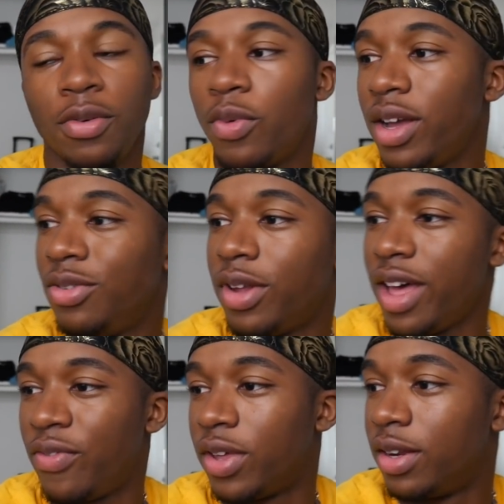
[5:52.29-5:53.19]
Why are you
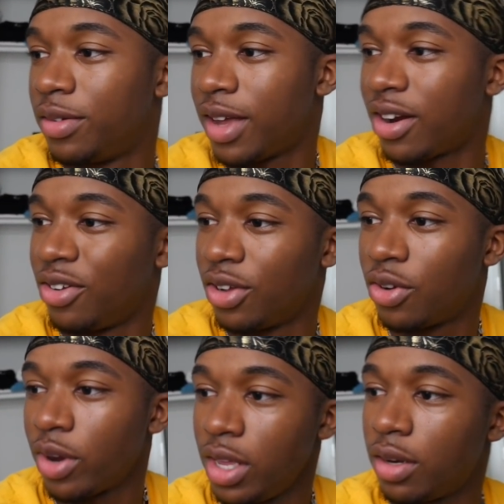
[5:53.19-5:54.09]
laughing? I don't look
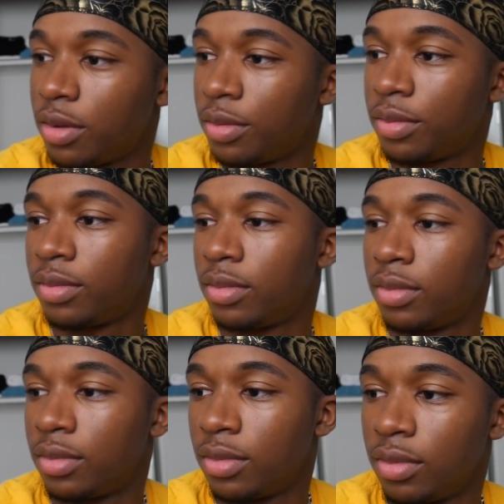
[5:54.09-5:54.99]
great? No, you
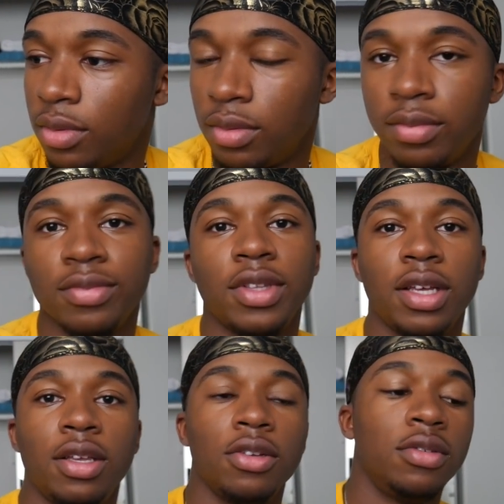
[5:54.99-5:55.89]
look great.
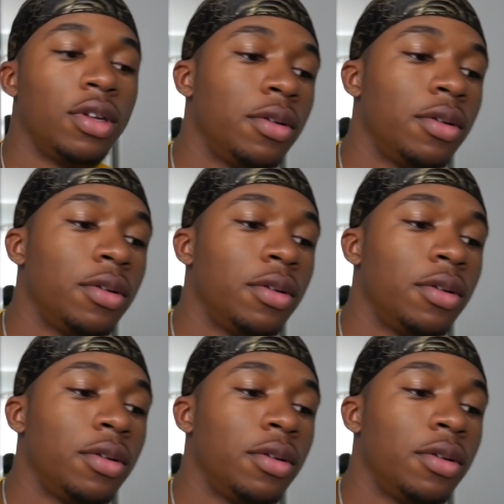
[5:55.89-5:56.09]
Thank you.